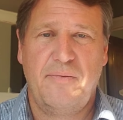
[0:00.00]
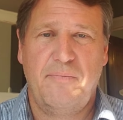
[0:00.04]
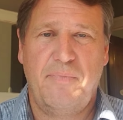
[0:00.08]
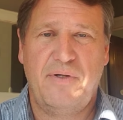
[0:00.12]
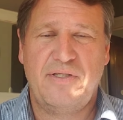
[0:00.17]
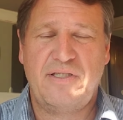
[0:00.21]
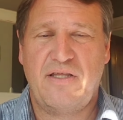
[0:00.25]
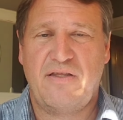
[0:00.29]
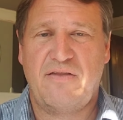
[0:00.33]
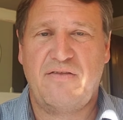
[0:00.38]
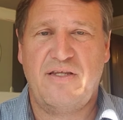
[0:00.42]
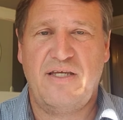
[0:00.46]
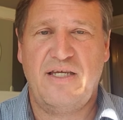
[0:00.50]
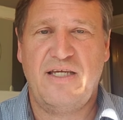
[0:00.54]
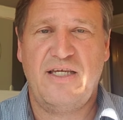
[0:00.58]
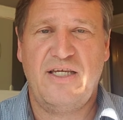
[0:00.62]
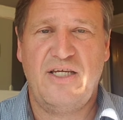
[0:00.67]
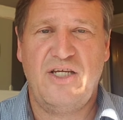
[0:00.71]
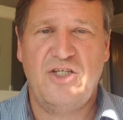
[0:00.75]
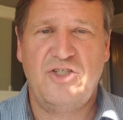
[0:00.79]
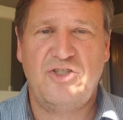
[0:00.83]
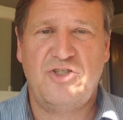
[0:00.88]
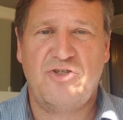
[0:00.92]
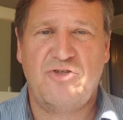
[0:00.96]
But the
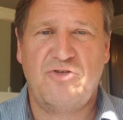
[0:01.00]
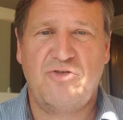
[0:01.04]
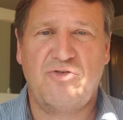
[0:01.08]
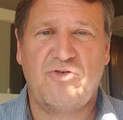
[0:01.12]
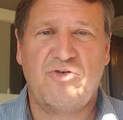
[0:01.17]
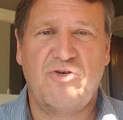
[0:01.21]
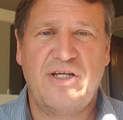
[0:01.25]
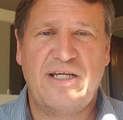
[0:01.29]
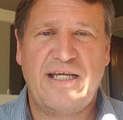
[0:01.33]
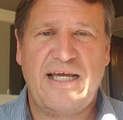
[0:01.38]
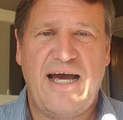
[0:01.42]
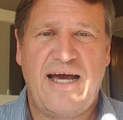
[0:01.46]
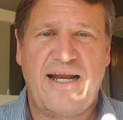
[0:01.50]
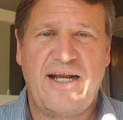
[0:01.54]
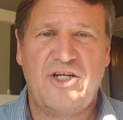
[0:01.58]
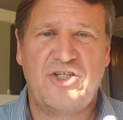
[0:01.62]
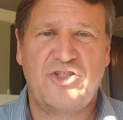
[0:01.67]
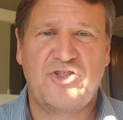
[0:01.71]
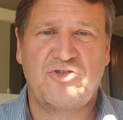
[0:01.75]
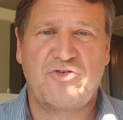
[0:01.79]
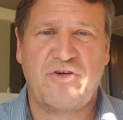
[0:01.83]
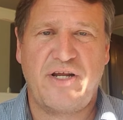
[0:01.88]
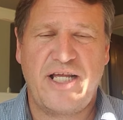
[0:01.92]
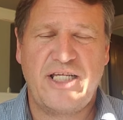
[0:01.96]
thing is, you're learning how to
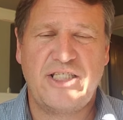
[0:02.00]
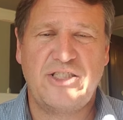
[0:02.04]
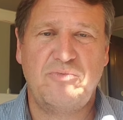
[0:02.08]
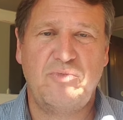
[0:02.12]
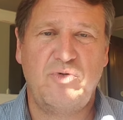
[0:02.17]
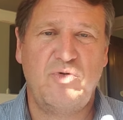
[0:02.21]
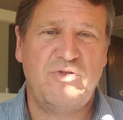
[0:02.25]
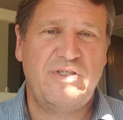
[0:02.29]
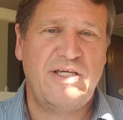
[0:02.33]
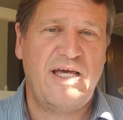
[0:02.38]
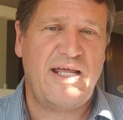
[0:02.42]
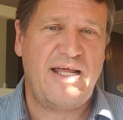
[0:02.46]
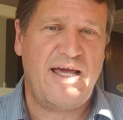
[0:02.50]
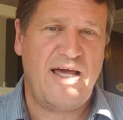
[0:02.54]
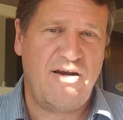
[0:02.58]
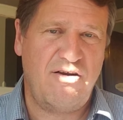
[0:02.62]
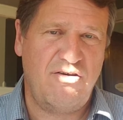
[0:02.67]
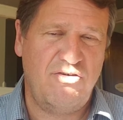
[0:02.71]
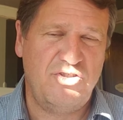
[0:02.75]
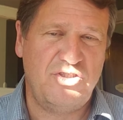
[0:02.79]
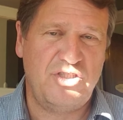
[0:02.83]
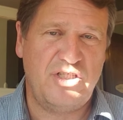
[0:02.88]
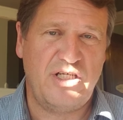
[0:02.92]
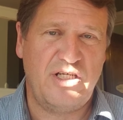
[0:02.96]
transmute that
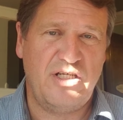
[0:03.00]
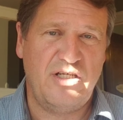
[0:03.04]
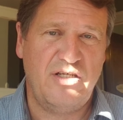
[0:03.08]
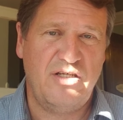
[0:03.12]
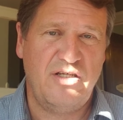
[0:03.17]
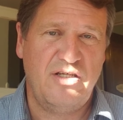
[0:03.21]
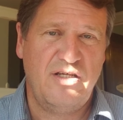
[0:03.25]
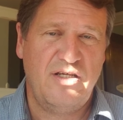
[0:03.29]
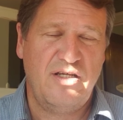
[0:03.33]
energy